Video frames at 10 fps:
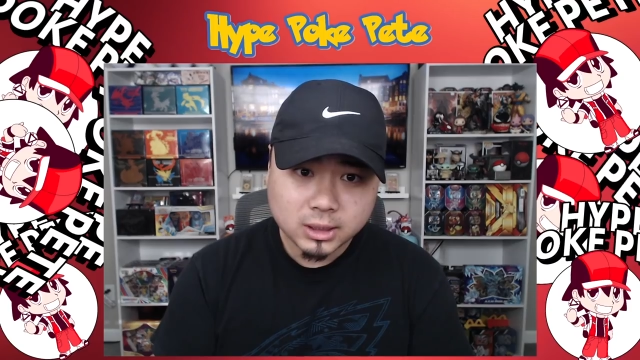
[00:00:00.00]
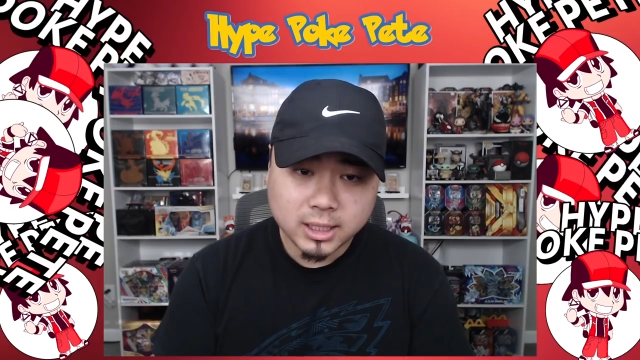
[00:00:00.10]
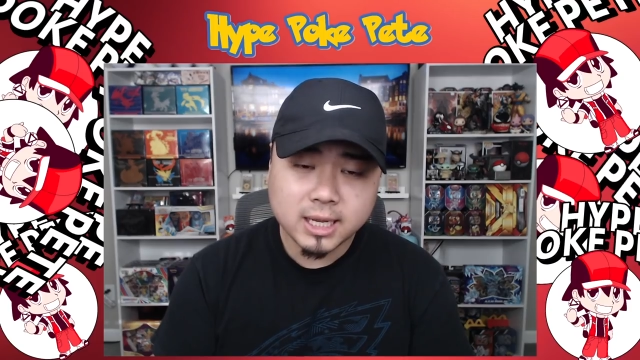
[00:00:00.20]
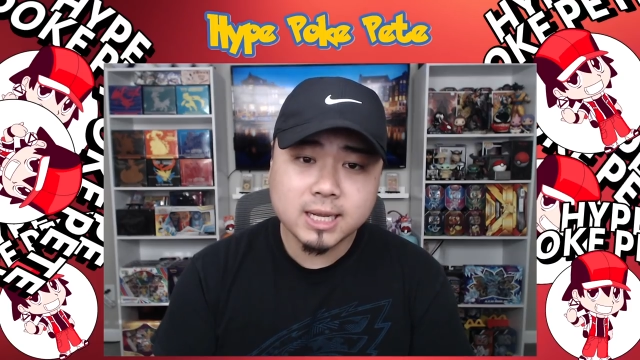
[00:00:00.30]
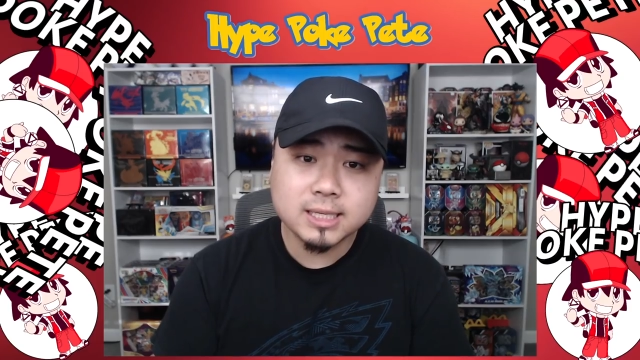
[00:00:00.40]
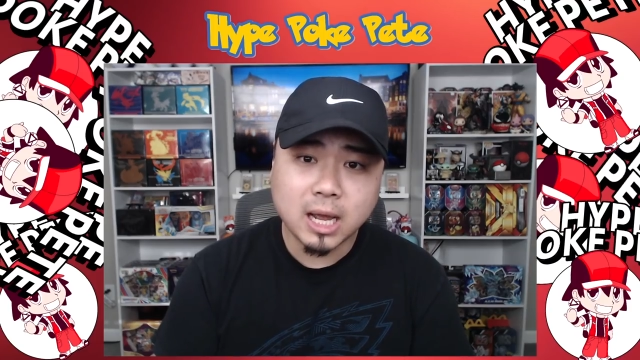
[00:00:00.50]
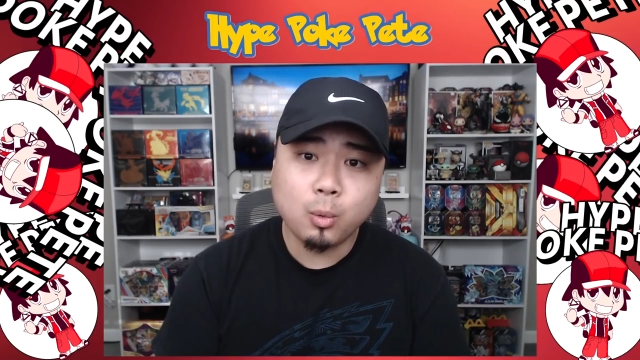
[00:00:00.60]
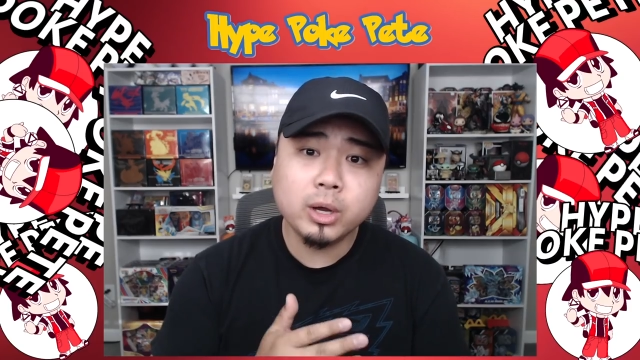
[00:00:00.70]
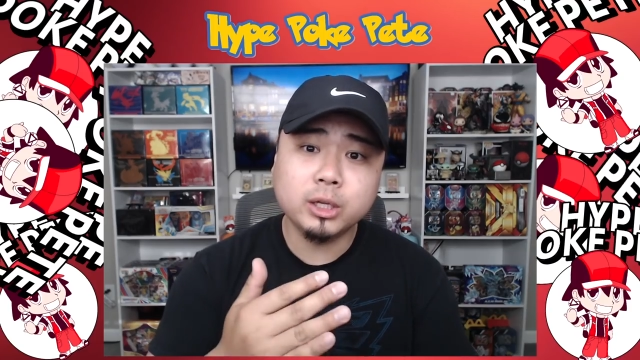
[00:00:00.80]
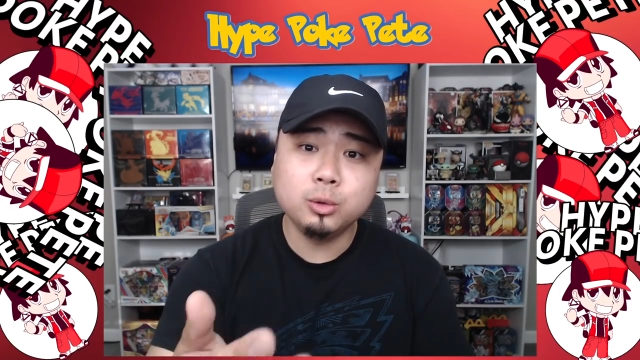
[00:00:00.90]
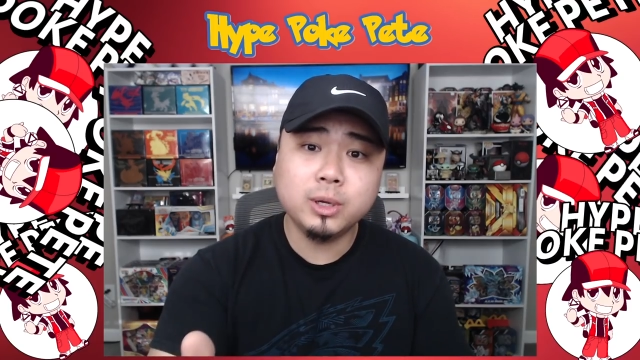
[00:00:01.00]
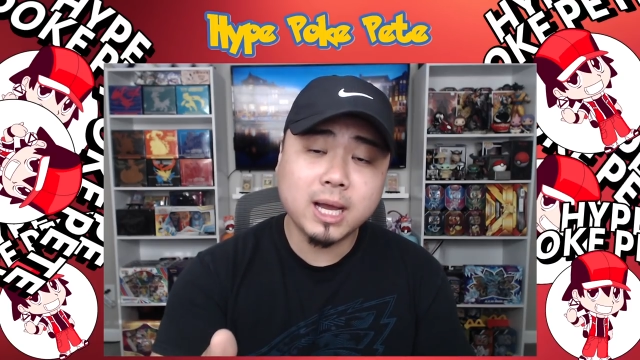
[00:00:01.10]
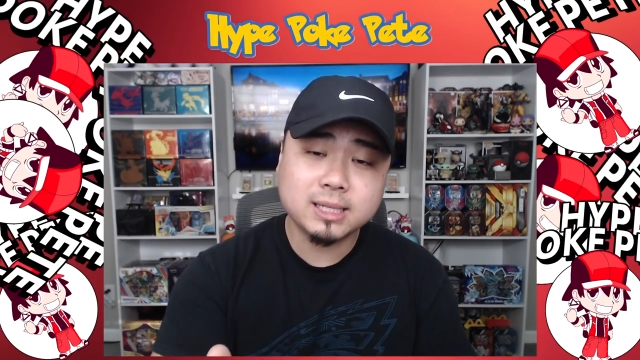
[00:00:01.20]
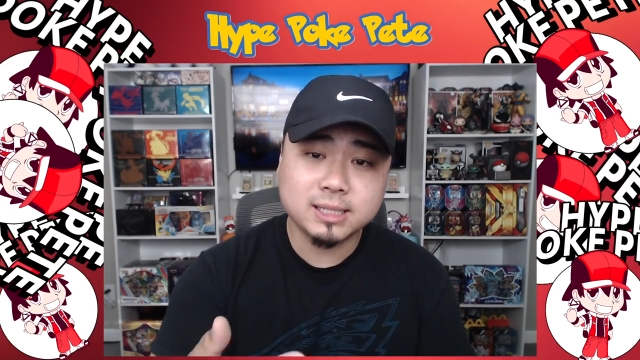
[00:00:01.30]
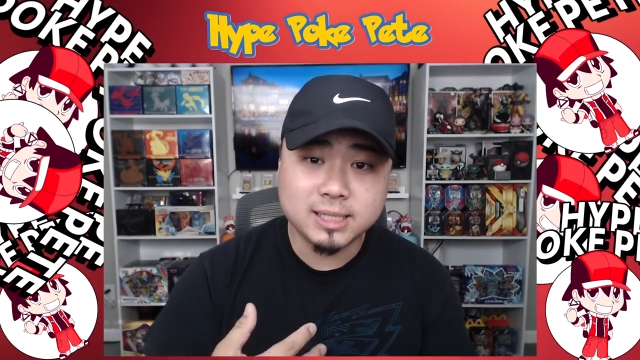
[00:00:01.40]
is I want you
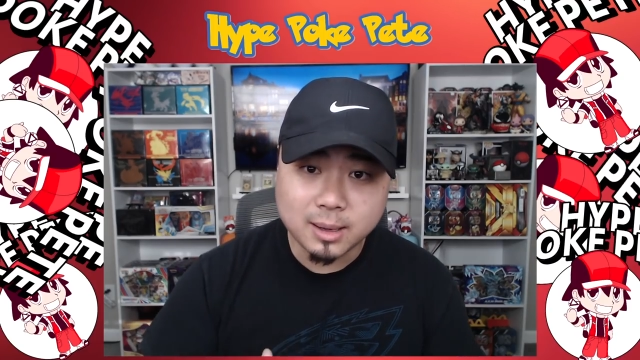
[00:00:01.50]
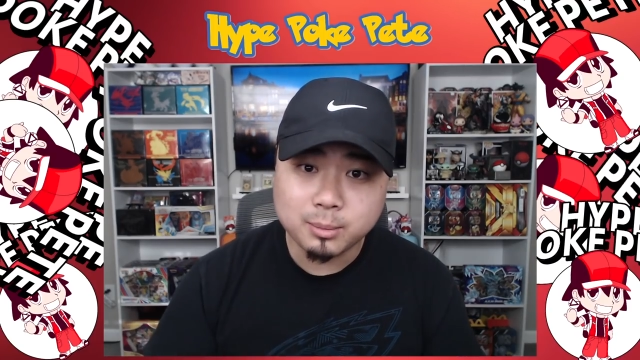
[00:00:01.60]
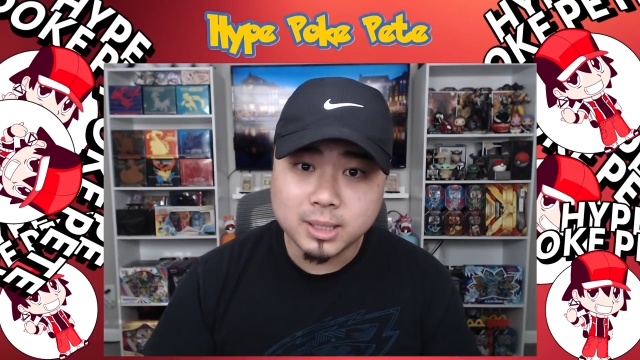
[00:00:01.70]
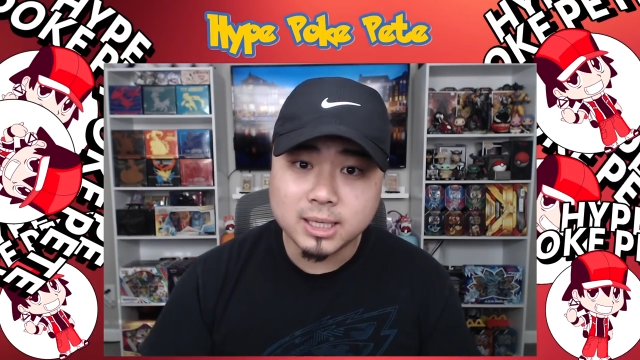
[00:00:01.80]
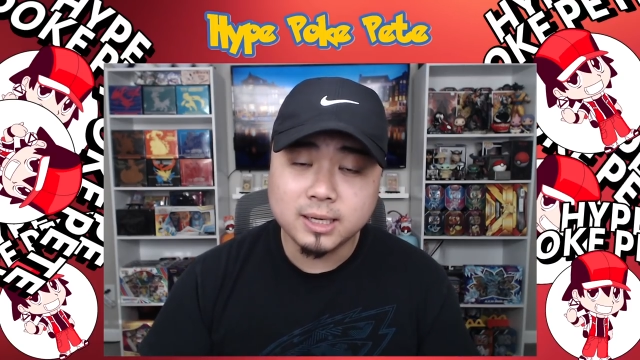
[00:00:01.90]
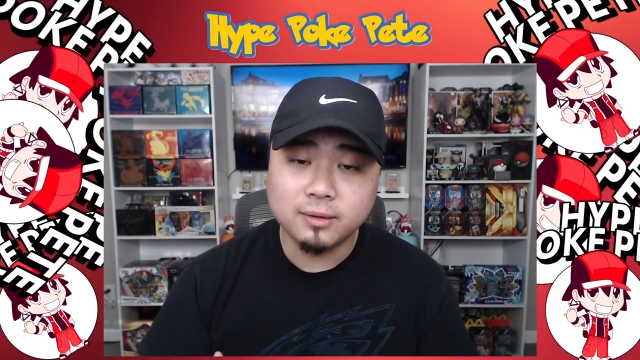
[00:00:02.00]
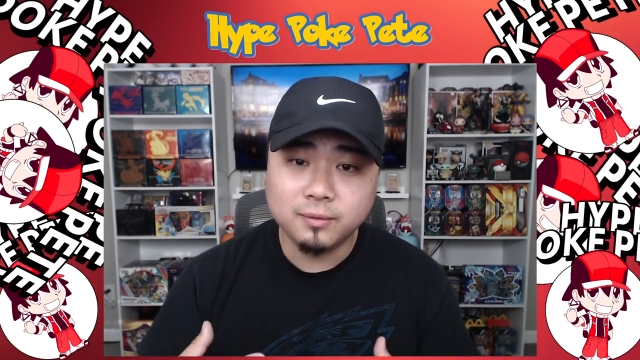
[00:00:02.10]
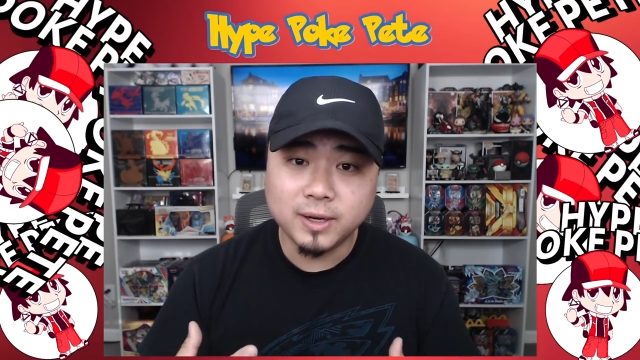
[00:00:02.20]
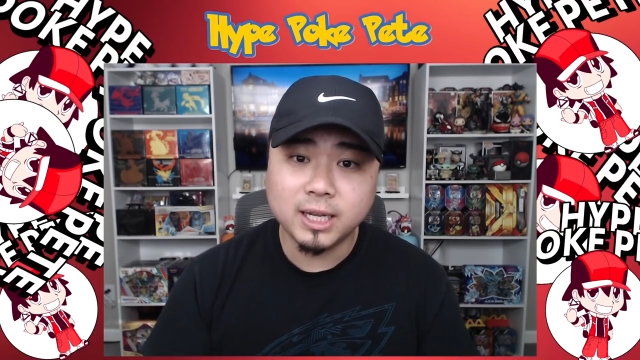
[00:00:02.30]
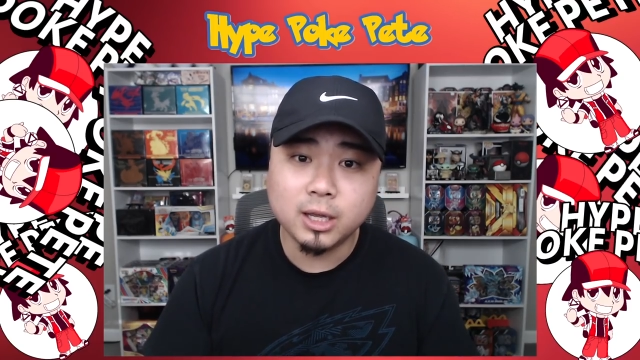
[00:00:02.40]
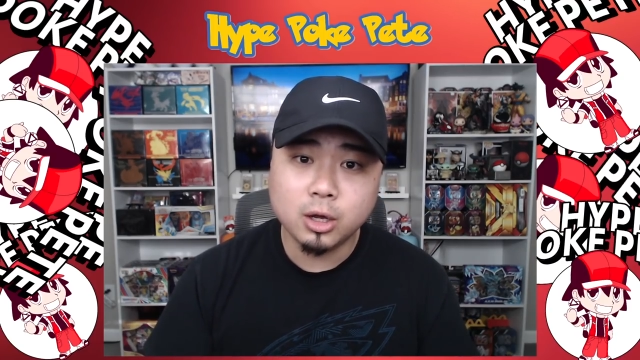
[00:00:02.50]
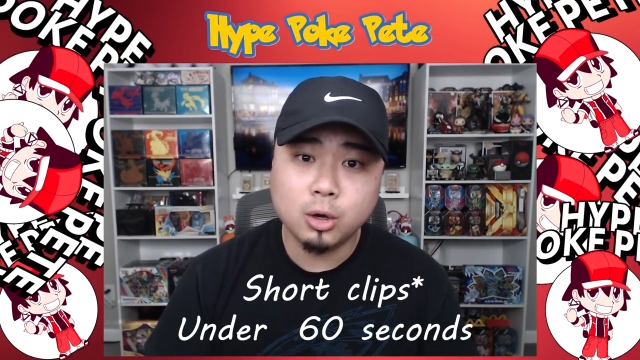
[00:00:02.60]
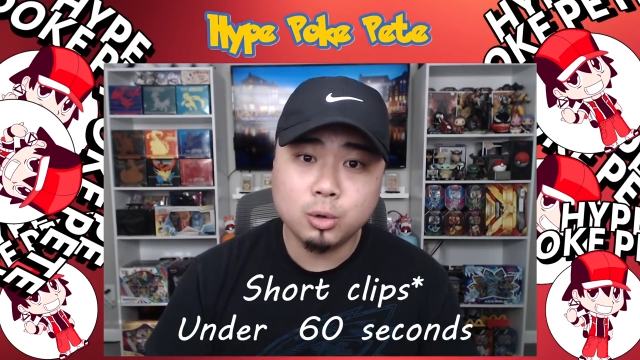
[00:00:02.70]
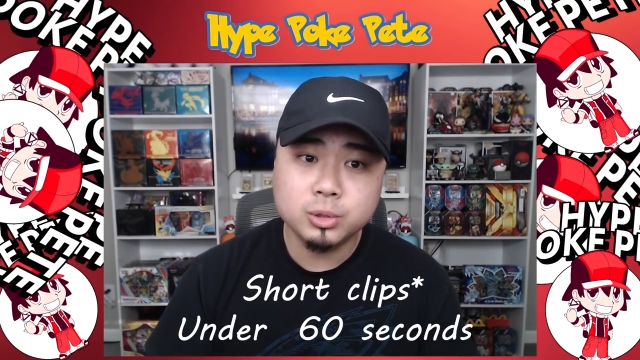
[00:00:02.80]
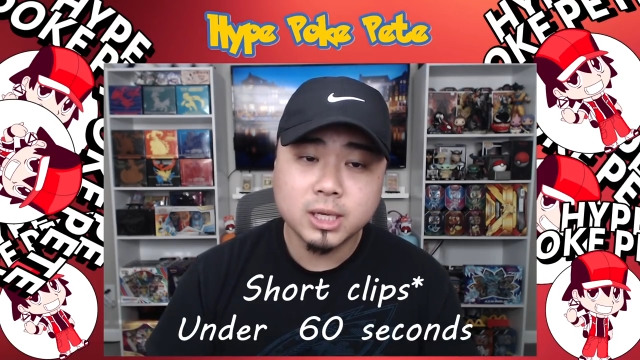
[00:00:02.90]
guys to send me
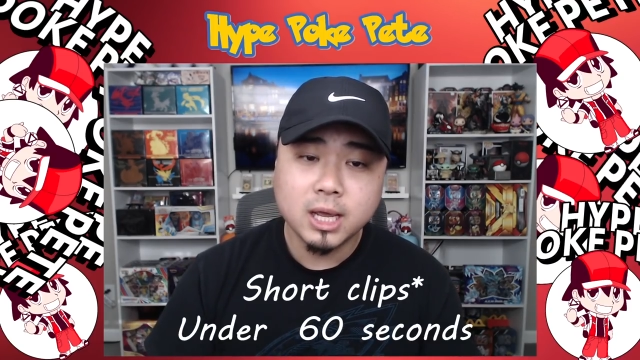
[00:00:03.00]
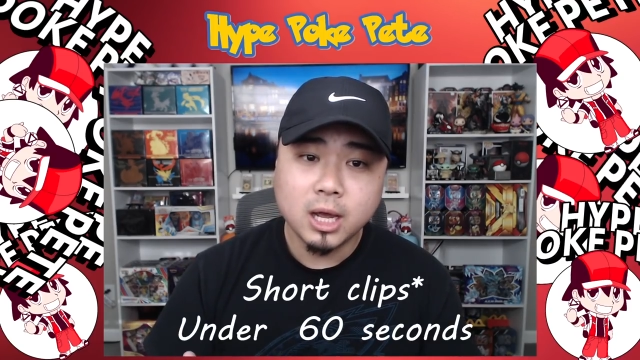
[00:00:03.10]
videos